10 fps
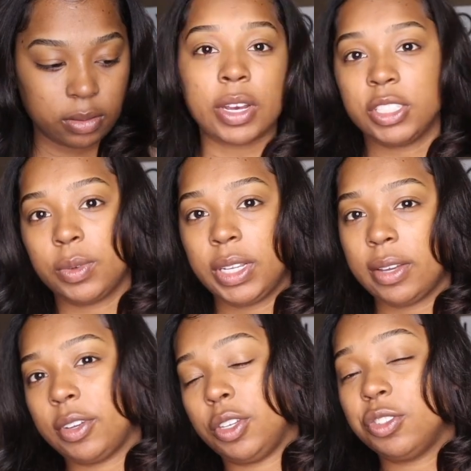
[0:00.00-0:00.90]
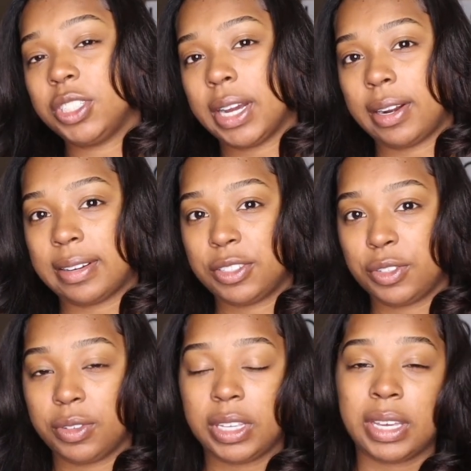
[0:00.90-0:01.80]
I just want to give a huge shout out
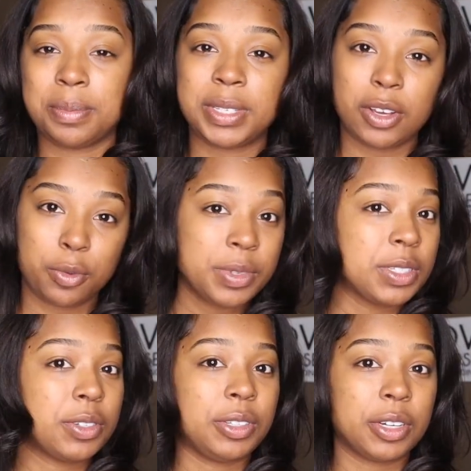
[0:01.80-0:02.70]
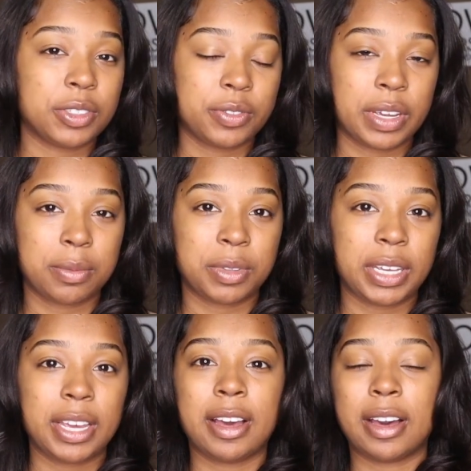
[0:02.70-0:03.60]
to the Ipsy Open Studios
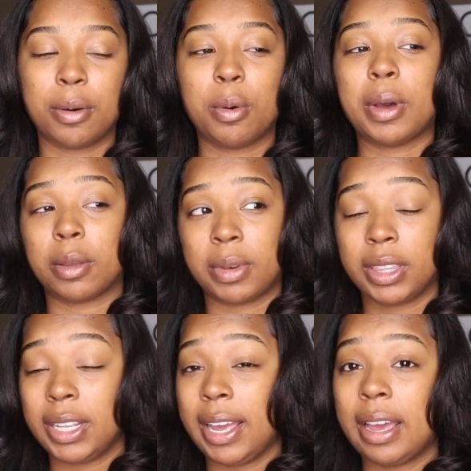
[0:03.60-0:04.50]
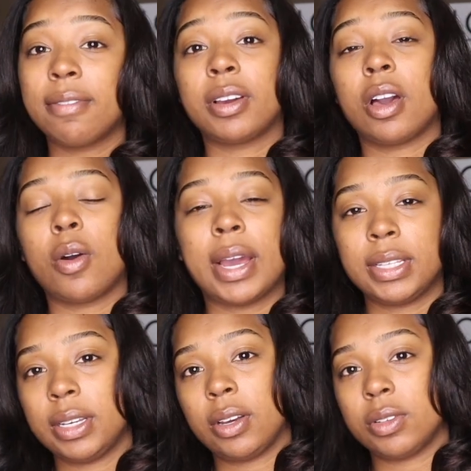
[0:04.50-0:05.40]
family. About a month and a half ago, I
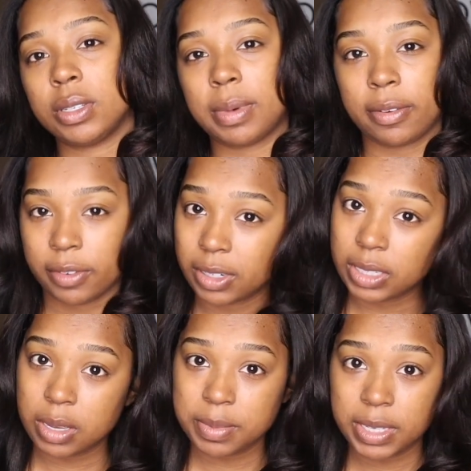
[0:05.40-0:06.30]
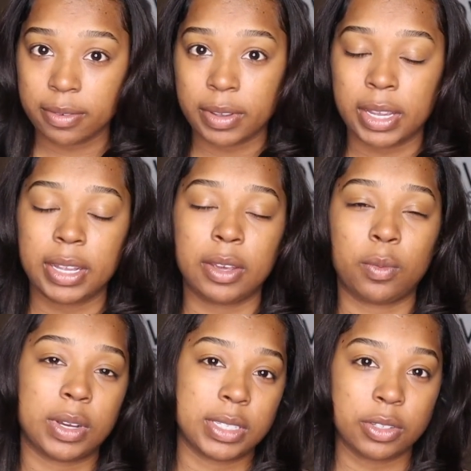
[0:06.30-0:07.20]
did go to my first Ipsy event. It
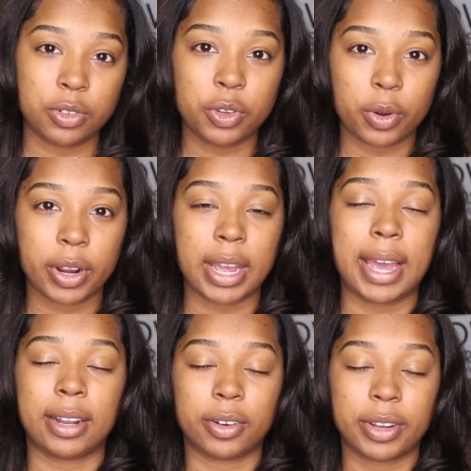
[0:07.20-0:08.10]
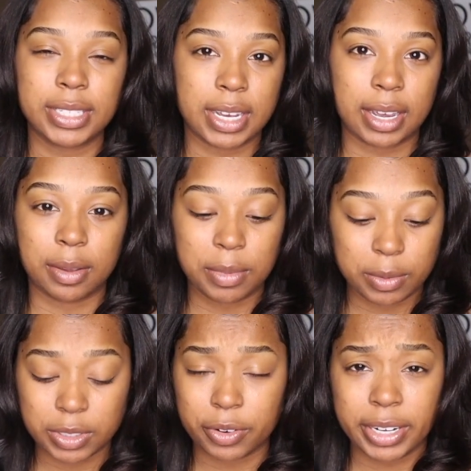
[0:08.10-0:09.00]
was in New York. I had a great time. It
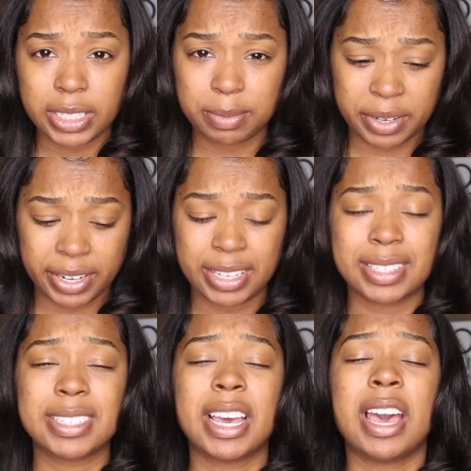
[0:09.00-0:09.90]
was a great experience.